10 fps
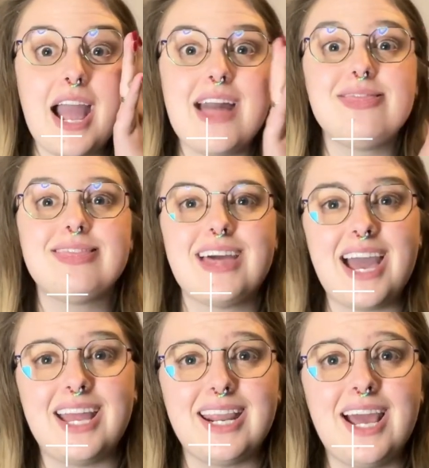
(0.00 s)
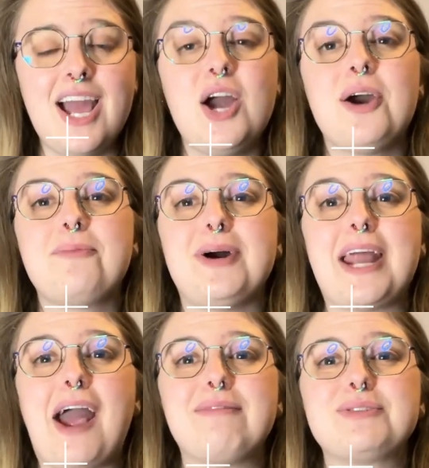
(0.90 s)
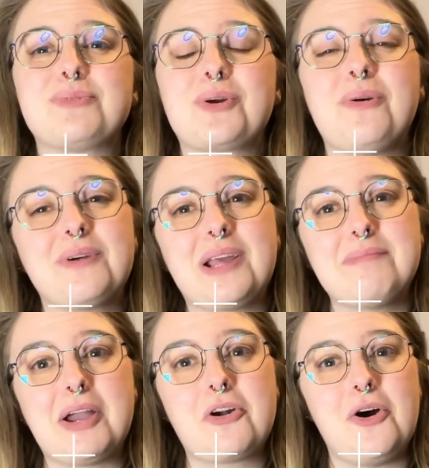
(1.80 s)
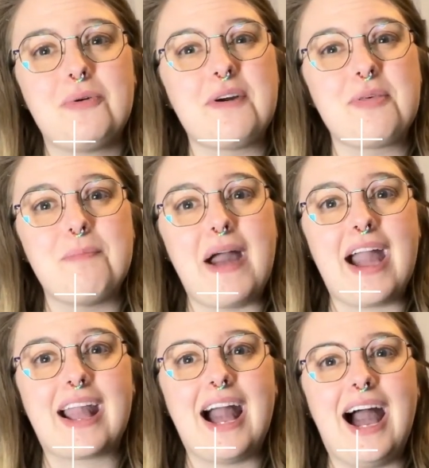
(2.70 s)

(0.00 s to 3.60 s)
And then when I was recording my call with Beck,